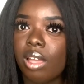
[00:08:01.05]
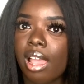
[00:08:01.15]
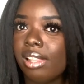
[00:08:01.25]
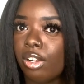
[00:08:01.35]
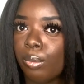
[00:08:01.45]

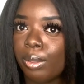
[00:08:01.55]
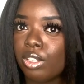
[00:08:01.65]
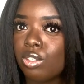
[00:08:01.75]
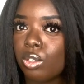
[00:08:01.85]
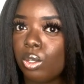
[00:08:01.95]
eyeliner
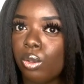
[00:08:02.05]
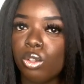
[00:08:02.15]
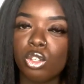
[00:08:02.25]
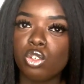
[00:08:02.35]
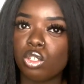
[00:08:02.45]
pencil,
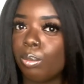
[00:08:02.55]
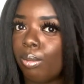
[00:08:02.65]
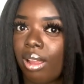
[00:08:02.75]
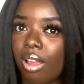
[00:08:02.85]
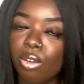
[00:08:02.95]
usually
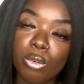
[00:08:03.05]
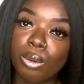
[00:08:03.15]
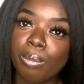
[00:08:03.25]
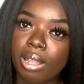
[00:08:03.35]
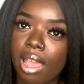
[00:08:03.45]
brown
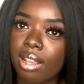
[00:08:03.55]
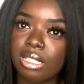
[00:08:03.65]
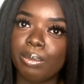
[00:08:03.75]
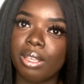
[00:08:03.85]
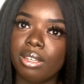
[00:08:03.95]
or black
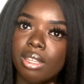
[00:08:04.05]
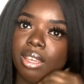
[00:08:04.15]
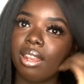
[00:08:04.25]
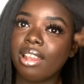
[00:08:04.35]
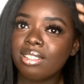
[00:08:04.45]

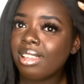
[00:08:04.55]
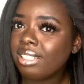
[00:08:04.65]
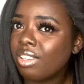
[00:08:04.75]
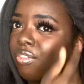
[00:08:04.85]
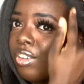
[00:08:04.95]
depending, and I just like
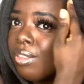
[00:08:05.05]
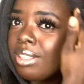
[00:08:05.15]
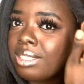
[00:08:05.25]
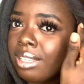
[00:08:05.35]
to fill this